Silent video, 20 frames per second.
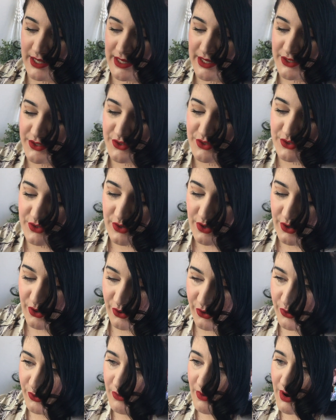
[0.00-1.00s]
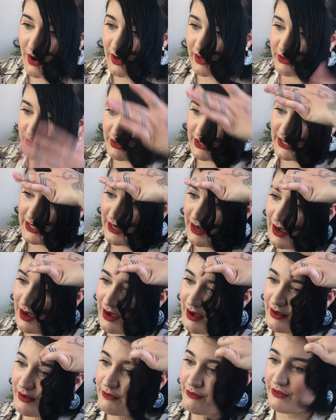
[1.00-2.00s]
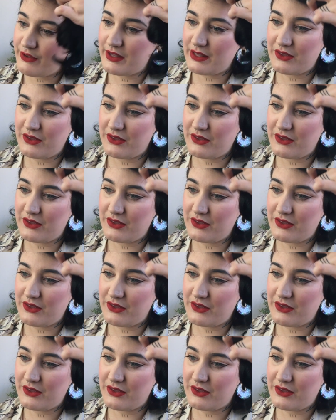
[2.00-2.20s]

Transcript: So I really have